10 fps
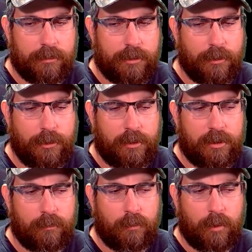So you
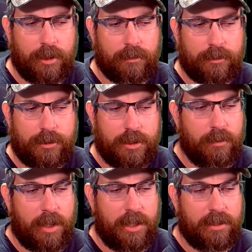can wield
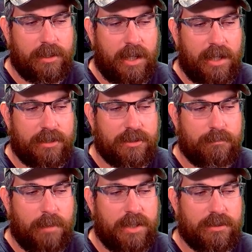two-handed
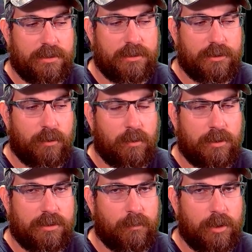axes, maces, and
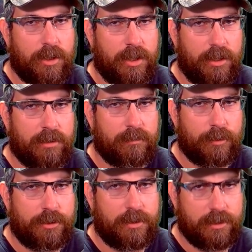swords in one hand,
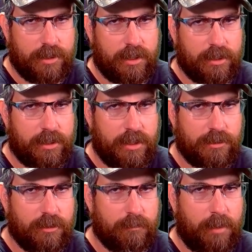which you could take a
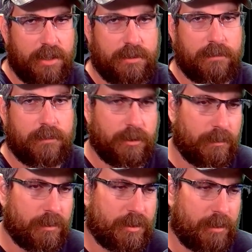keystone passive to
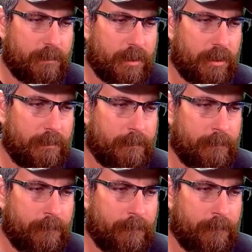do the same thing.